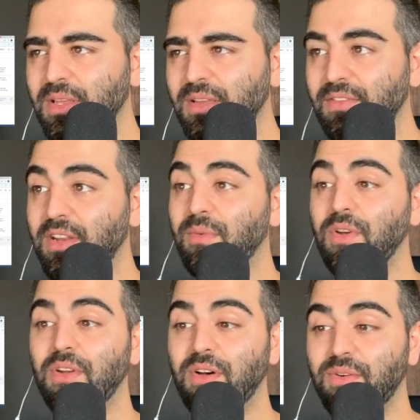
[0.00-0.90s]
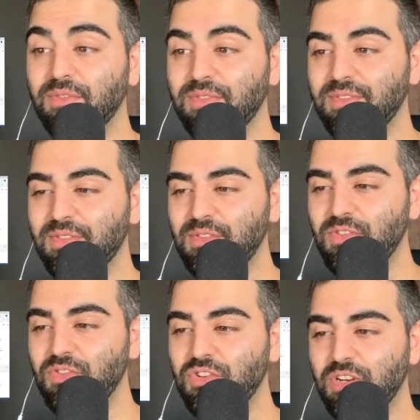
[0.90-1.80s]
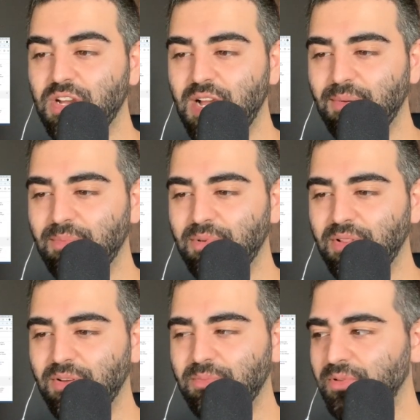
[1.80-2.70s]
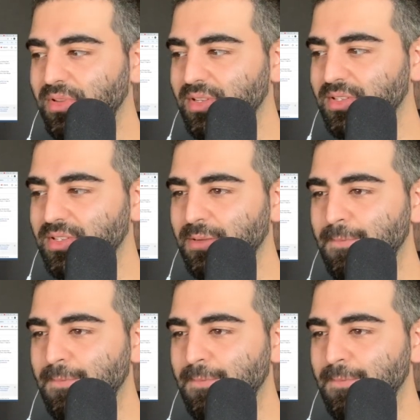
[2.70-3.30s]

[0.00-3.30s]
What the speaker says: if anyone knows, you should comment below, please.